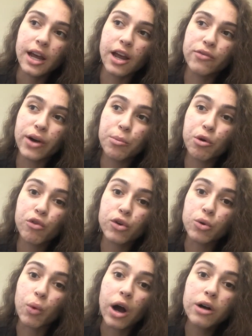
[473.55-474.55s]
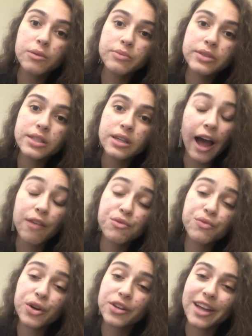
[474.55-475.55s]
if I'm overwhelmed. I
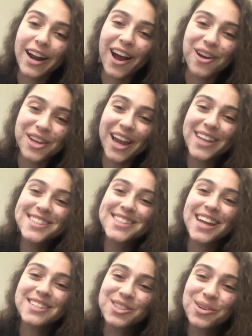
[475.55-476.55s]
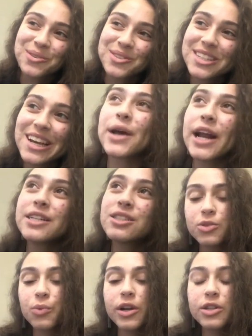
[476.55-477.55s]
haven't figured that out yet. Stay tuned. But I
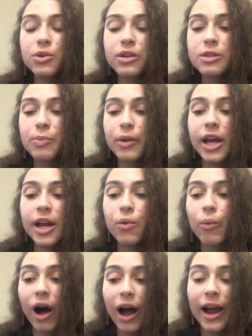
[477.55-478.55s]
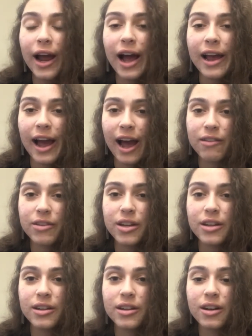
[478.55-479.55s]
just wanted to explain why I
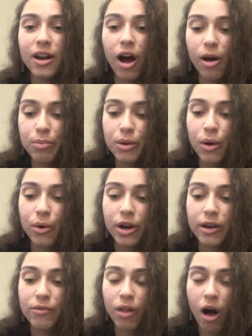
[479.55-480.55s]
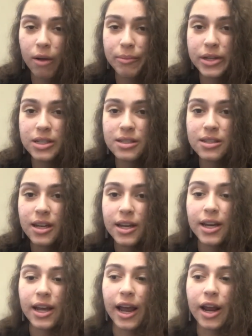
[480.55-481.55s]
haven't uploaded Vlogmas
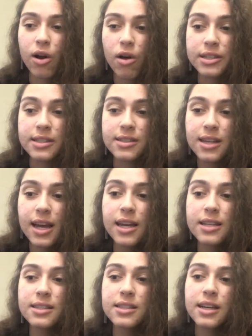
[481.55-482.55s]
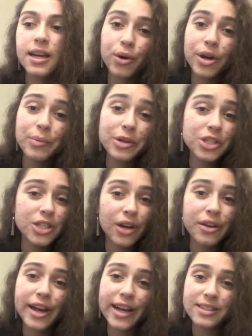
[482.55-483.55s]
in all these days. Pretty much tell
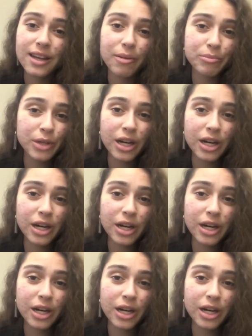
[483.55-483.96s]
you guys I'm